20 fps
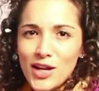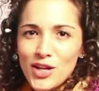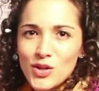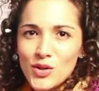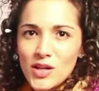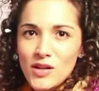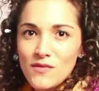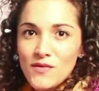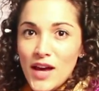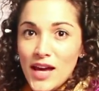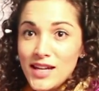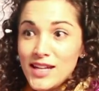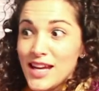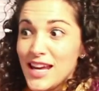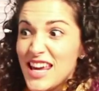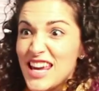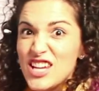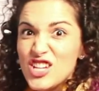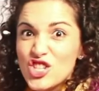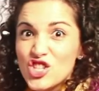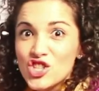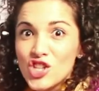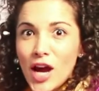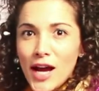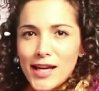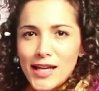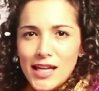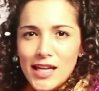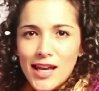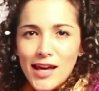at your event is
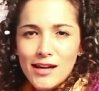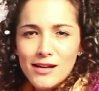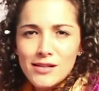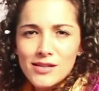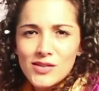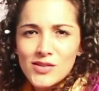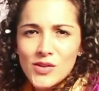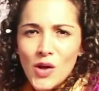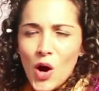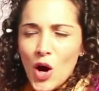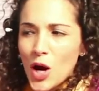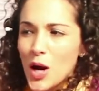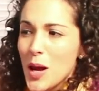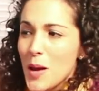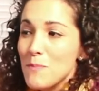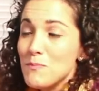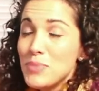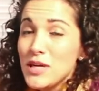shining like a star.